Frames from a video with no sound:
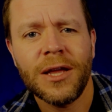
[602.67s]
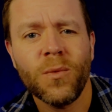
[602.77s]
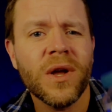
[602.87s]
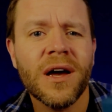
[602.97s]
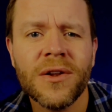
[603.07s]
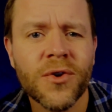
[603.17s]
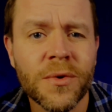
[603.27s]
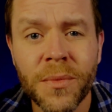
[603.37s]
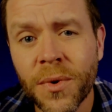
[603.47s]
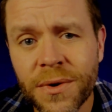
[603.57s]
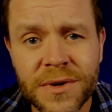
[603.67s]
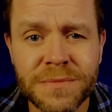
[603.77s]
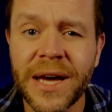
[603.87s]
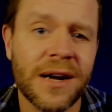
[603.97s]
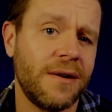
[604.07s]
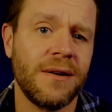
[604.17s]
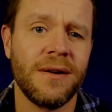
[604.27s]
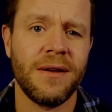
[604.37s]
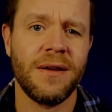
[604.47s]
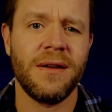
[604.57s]
And we all know more is better.
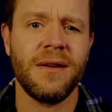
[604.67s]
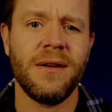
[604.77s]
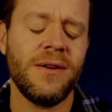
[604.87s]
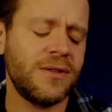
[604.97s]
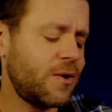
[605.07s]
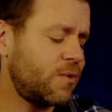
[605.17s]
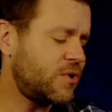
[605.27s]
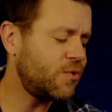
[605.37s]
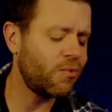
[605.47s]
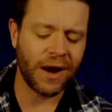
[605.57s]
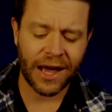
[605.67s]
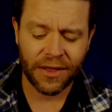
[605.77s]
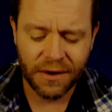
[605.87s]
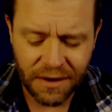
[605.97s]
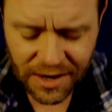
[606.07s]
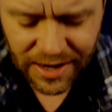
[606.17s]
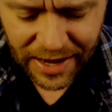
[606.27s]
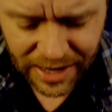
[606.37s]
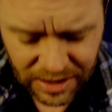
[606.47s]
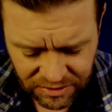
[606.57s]
So would you rather
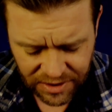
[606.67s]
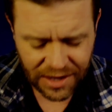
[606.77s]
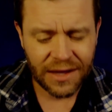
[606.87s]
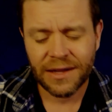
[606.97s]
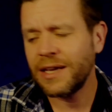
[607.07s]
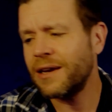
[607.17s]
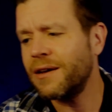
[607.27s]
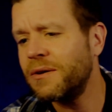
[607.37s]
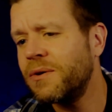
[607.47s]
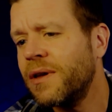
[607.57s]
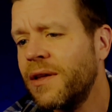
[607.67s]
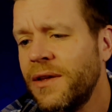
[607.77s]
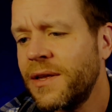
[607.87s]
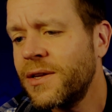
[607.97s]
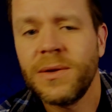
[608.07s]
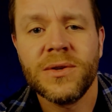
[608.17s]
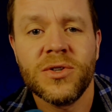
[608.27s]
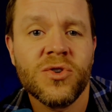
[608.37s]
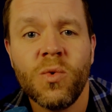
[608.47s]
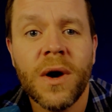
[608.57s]
have, you know,
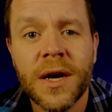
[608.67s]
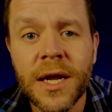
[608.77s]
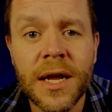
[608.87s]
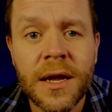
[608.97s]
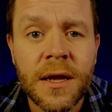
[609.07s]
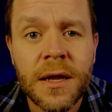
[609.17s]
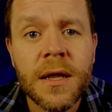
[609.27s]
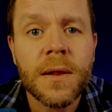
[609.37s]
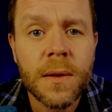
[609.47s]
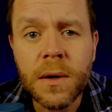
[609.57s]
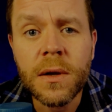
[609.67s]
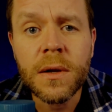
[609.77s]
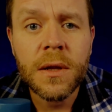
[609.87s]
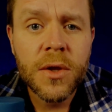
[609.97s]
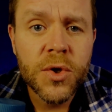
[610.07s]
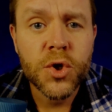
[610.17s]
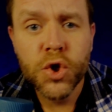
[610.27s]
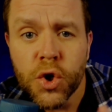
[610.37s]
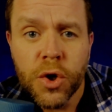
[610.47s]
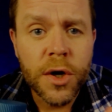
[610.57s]
20 little
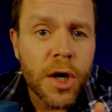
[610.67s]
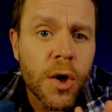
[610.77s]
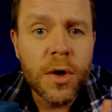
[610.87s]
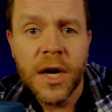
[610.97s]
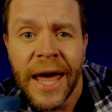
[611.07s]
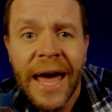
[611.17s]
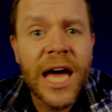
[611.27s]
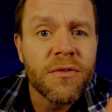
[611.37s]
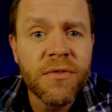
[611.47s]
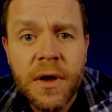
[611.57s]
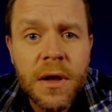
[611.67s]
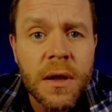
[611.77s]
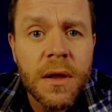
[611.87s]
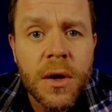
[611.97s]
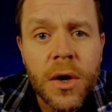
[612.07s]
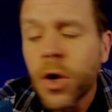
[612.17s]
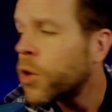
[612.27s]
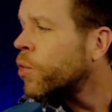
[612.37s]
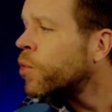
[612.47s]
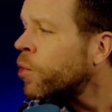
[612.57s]
sugar-coated Advil
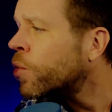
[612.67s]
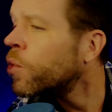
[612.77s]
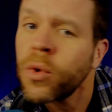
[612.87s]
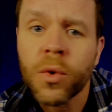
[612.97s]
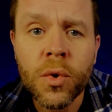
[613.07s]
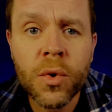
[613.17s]
Or